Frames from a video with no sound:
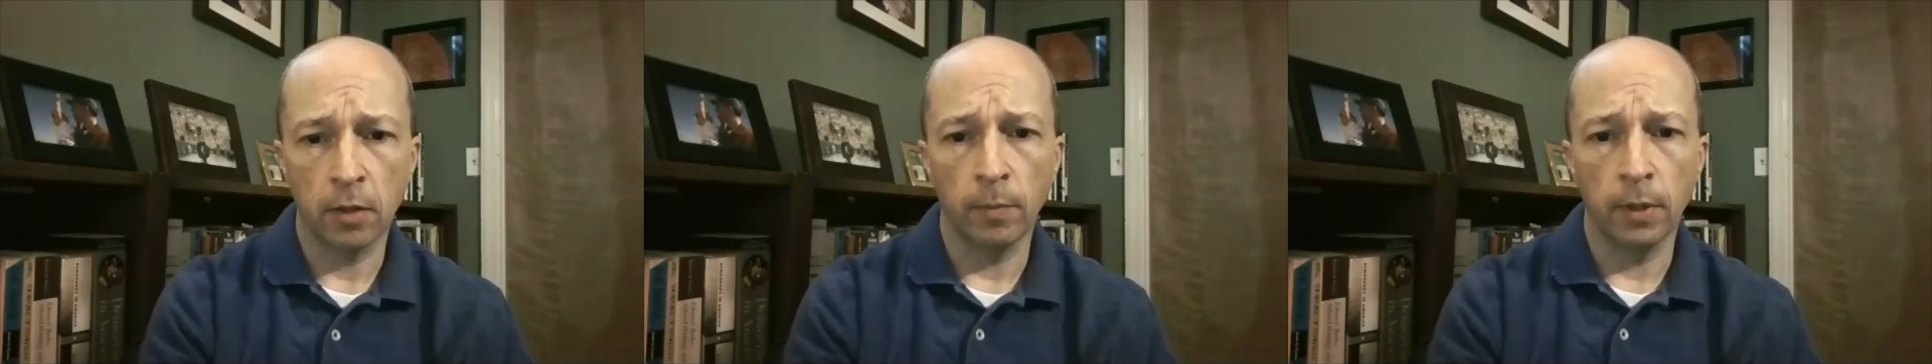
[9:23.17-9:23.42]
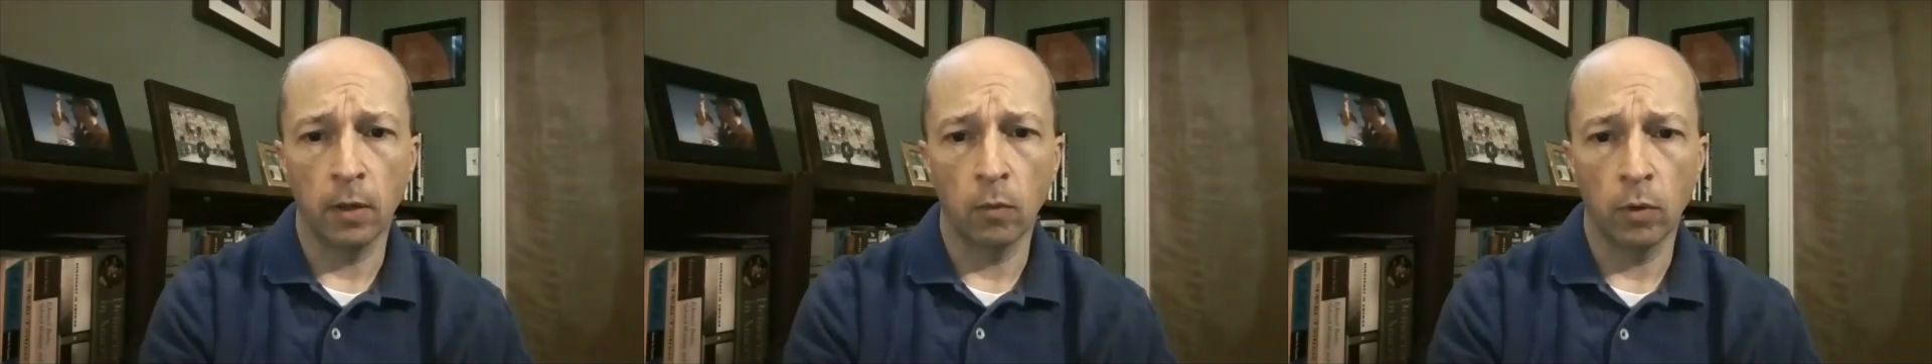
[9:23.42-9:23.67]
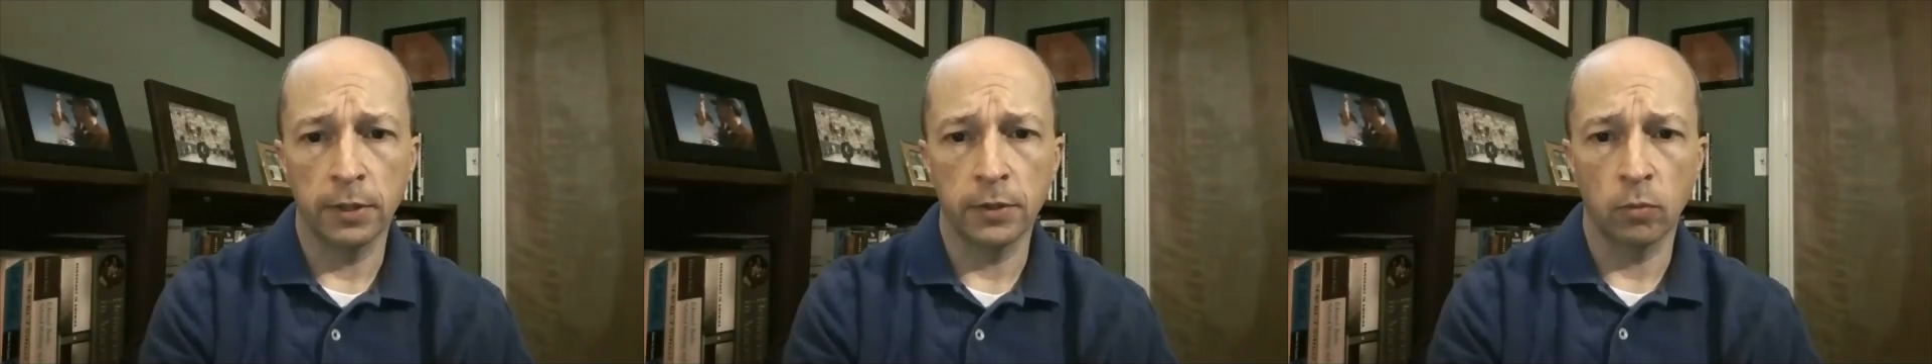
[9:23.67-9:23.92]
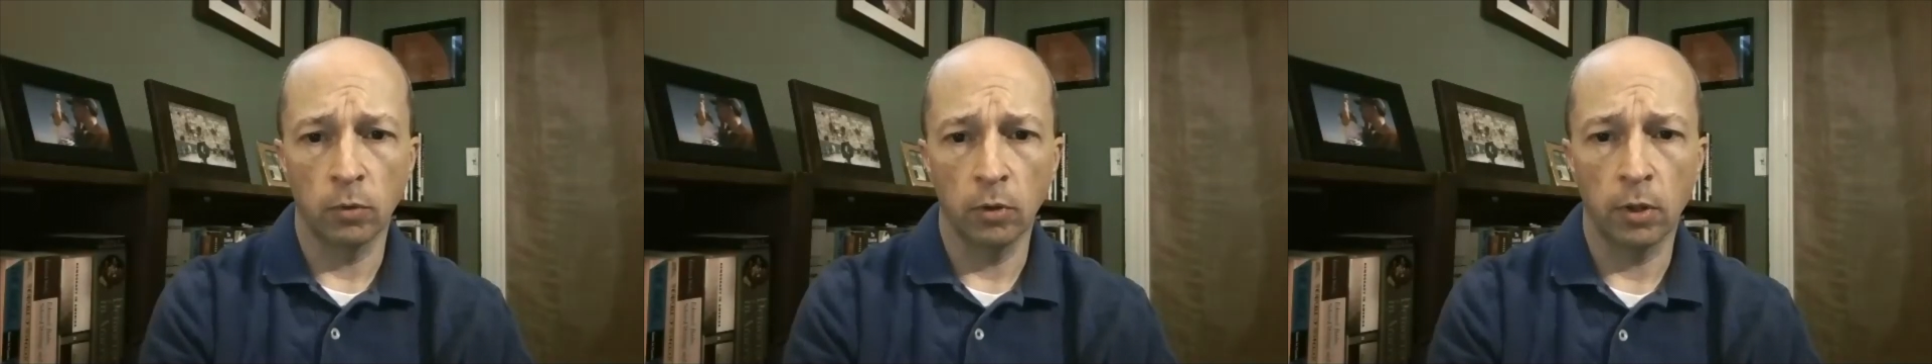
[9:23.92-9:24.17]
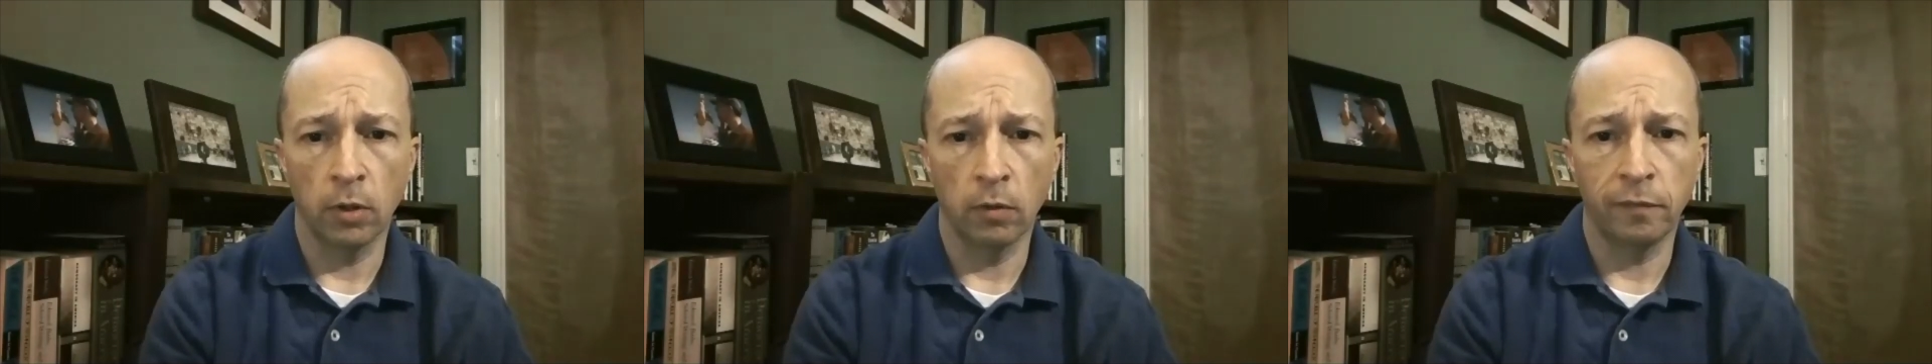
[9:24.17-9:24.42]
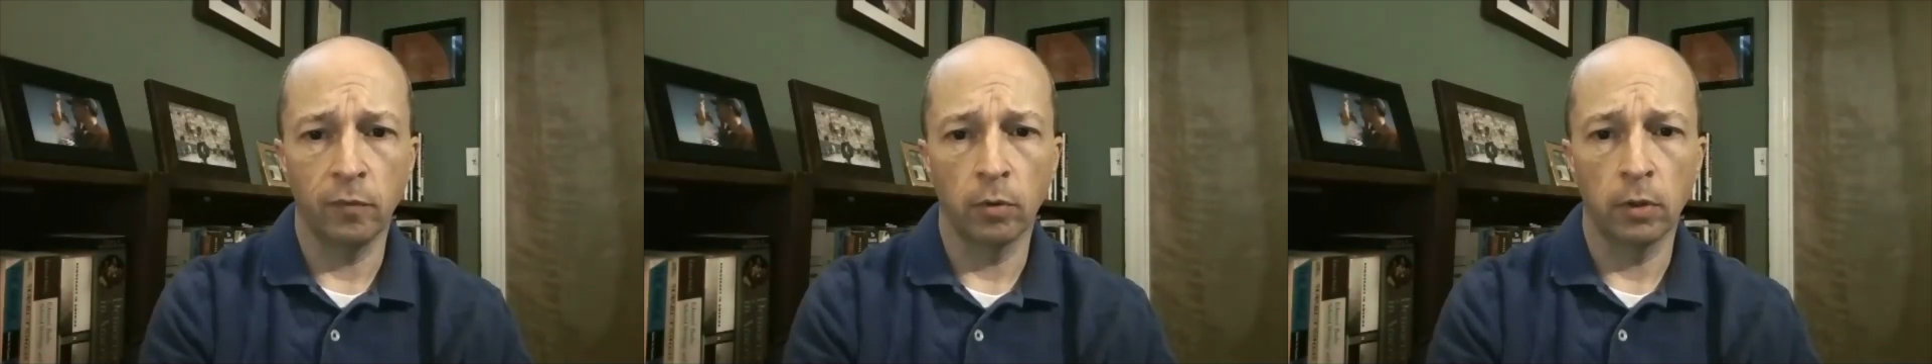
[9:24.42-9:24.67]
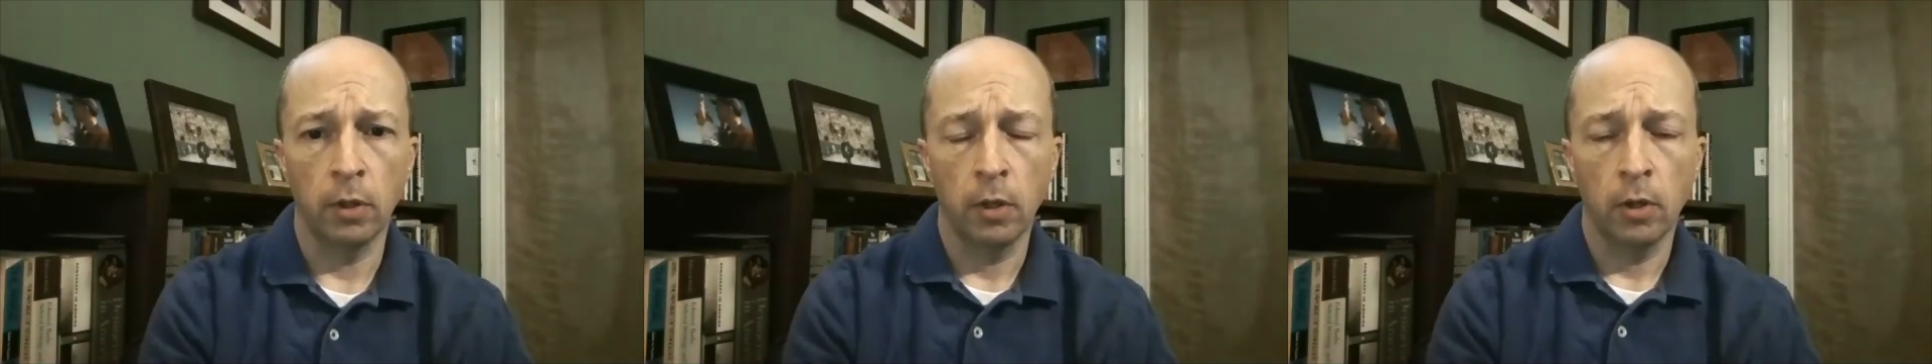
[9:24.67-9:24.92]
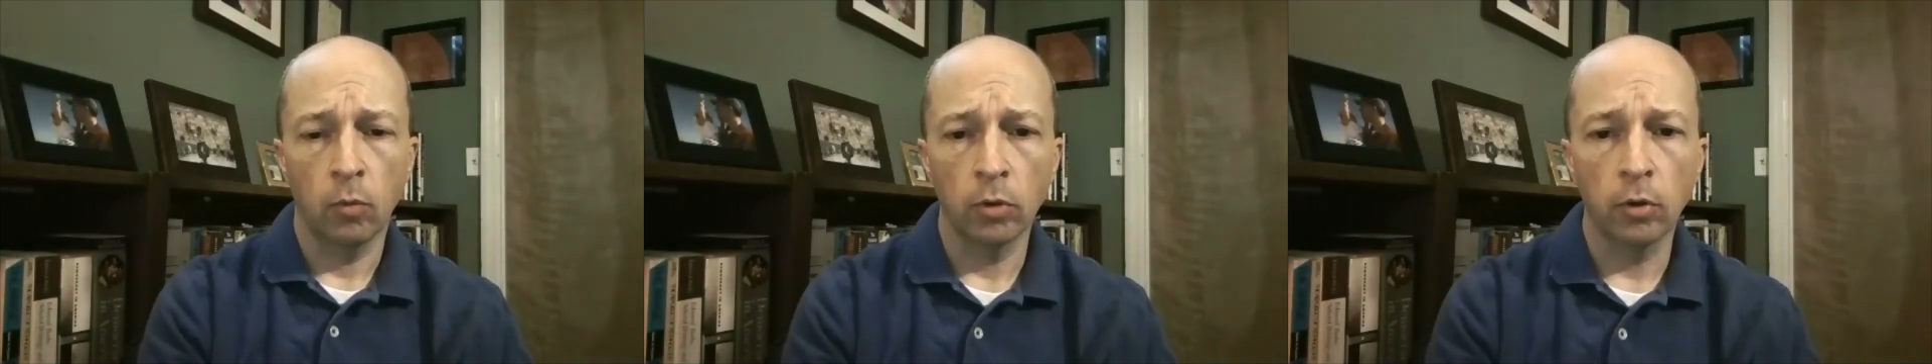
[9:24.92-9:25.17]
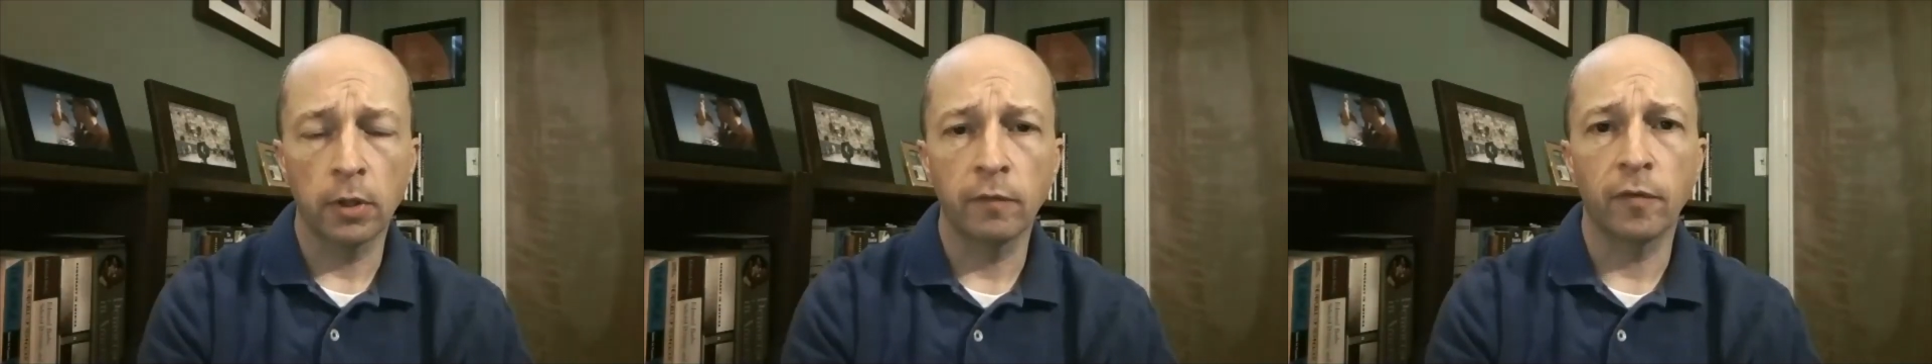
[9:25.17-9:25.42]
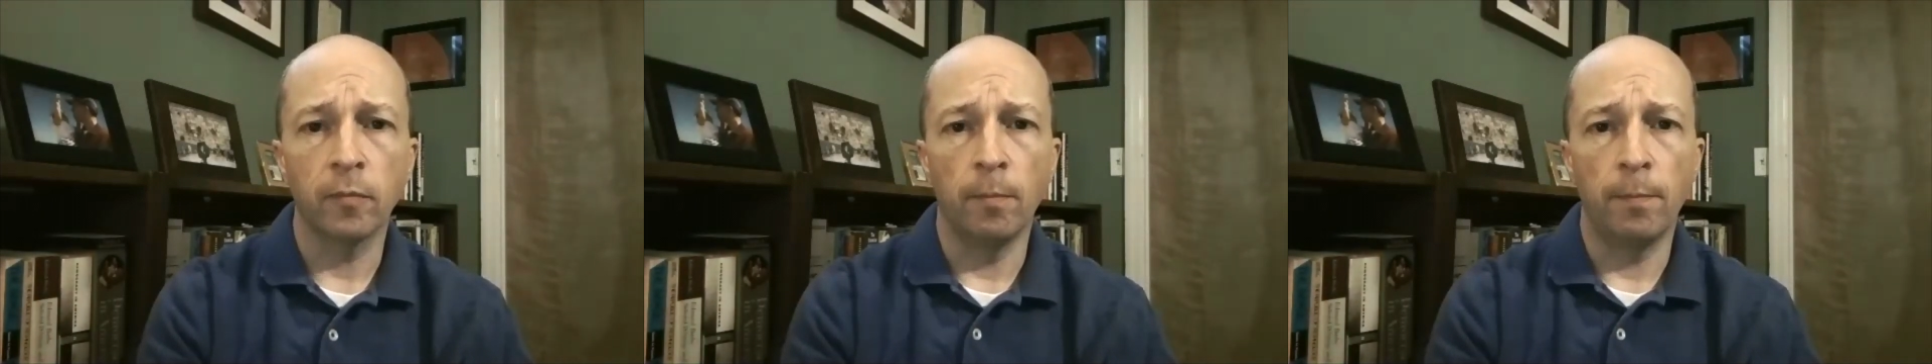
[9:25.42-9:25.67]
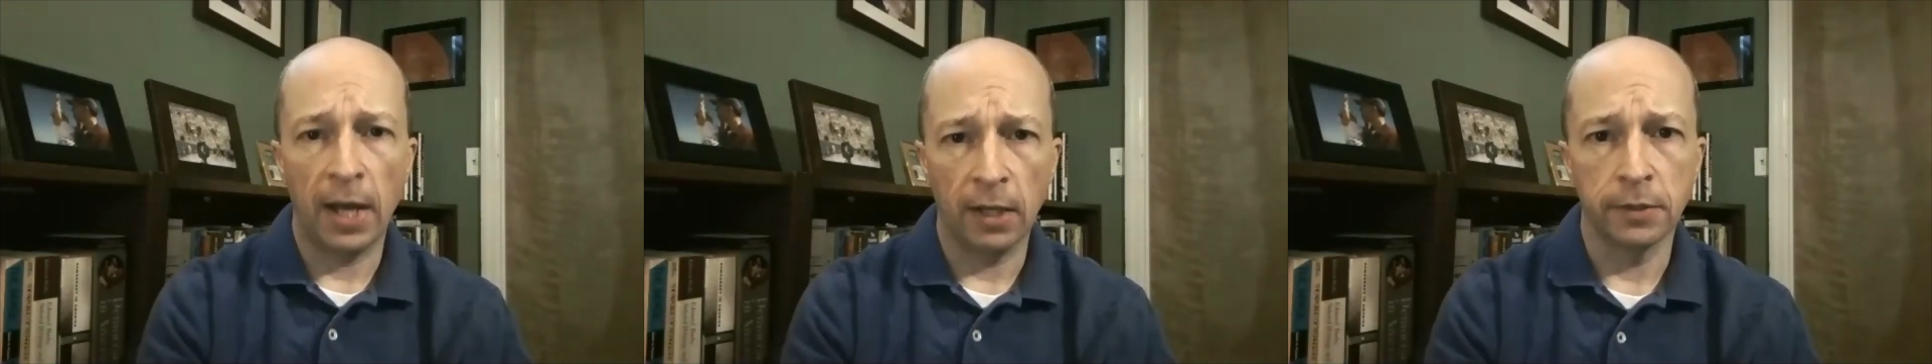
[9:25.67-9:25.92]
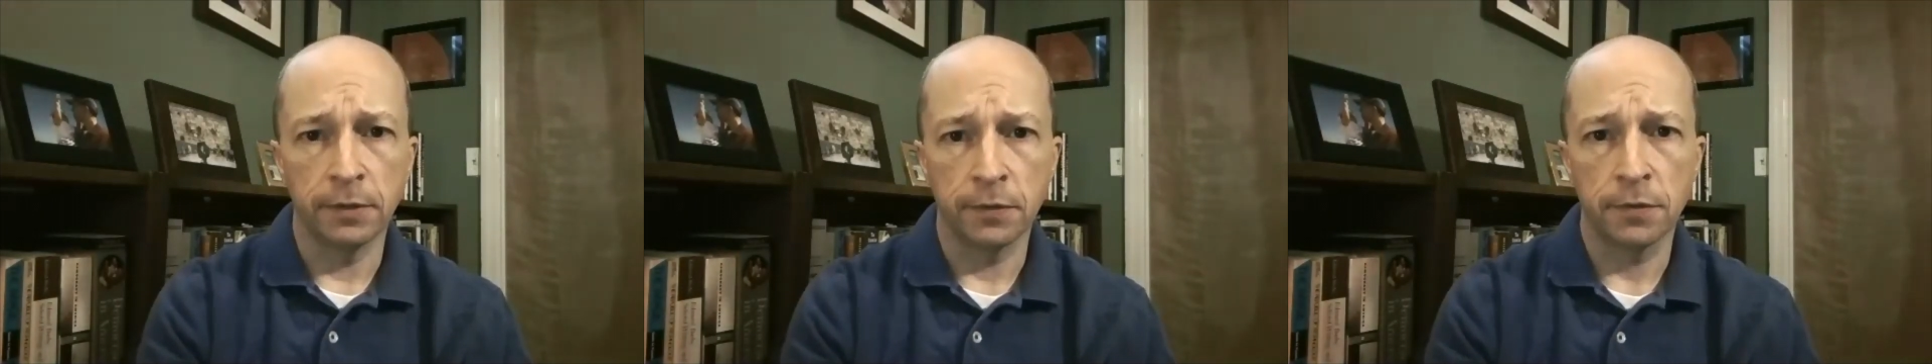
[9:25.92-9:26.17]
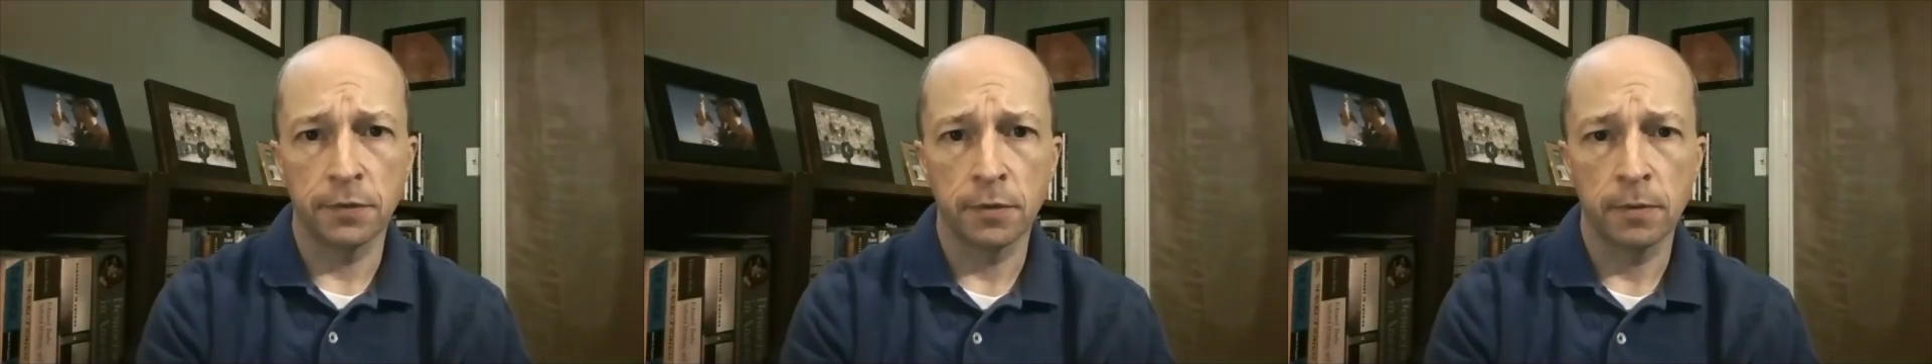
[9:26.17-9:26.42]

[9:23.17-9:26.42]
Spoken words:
about what it is we're looking for. We're looking for balance,